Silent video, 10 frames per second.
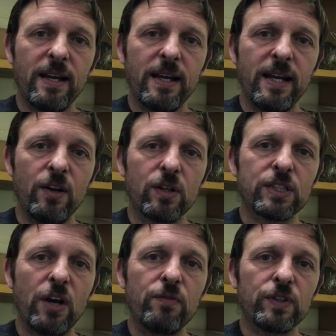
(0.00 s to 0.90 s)
He
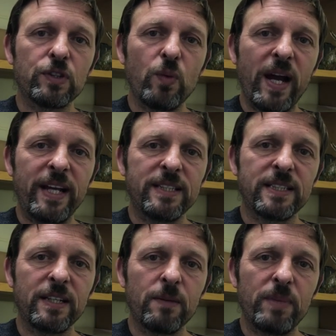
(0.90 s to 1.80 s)
looks over to where he'd
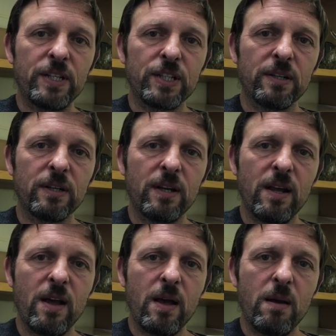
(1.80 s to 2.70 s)
seen the pigeon,
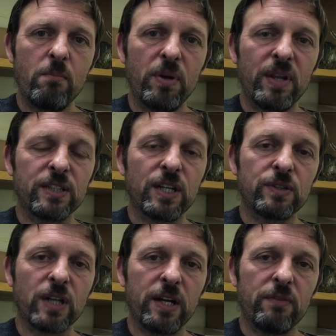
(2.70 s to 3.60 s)
but there's no
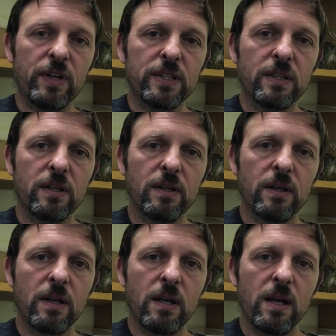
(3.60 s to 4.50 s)
sign of it.
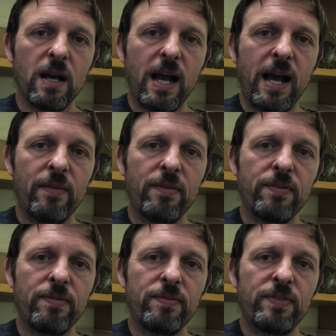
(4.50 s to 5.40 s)
"And
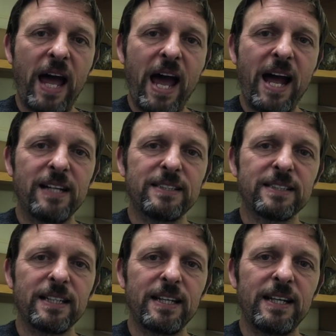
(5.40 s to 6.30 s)

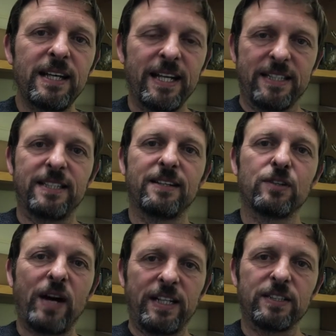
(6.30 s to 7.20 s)
that's it.
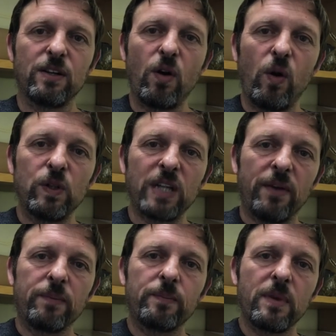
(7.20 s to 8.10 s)
Great. All
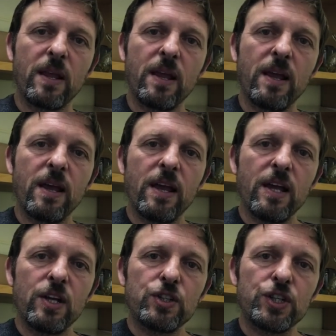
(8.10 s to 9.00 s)
done."
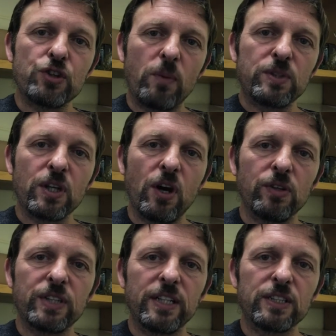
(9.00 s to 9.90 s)
She drops the
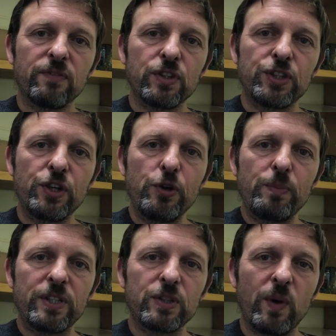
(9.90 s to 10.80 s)
contents of the
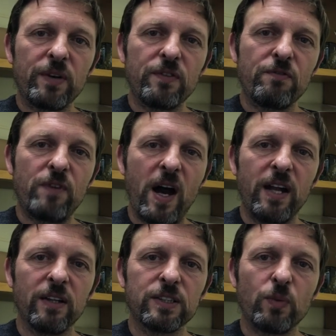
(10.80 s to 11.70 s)
tube into one of the
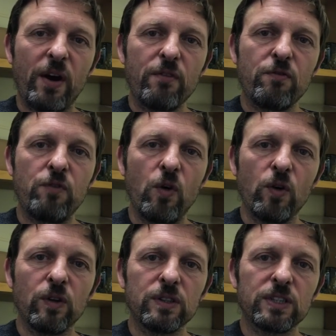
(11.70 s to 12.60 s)
files where it
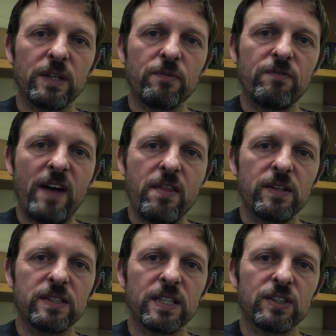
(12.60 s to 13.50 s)
falls and
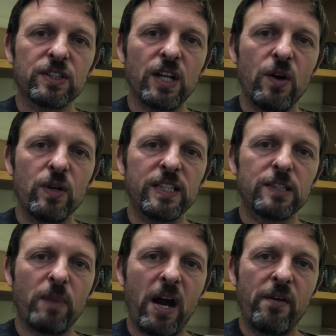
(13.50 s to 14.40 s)
feathers in slowly
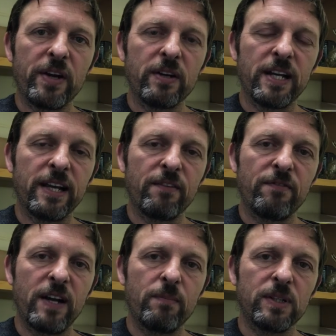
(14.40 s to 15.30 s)
spiraling
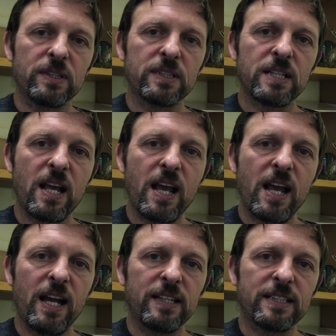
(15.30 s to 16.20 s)
filaments
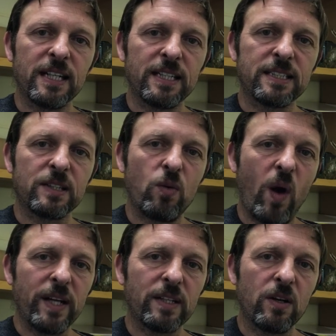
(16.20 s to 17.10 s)
until it's
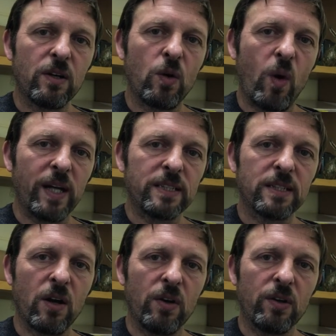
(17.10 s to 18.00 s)

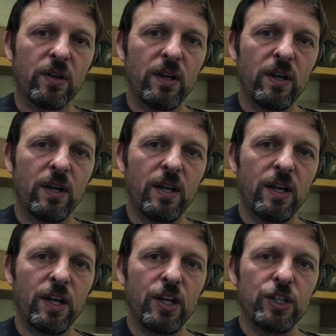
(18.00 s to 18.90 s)
quite gone.
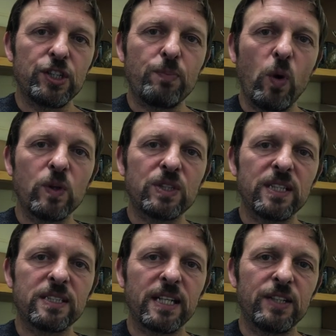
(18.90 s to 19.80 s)
She pours
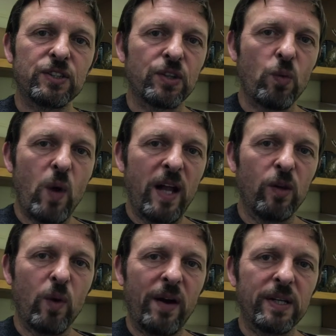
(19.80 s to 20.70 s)
this into the well
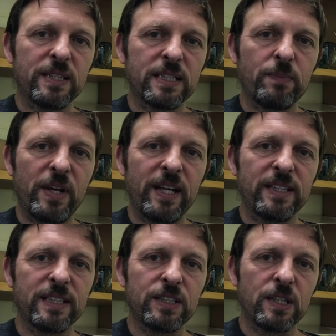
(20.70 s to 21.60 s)
where it
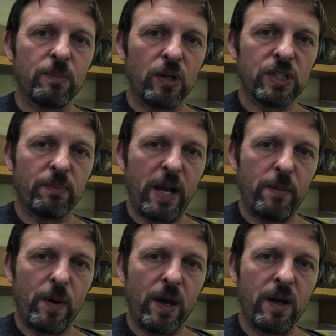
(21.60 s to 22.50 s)
disappears into the blotting
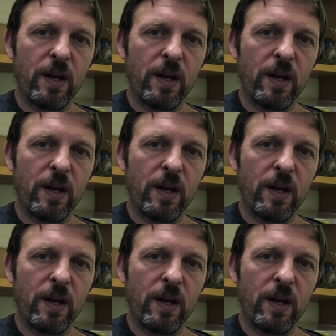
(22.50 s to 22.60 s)
paper.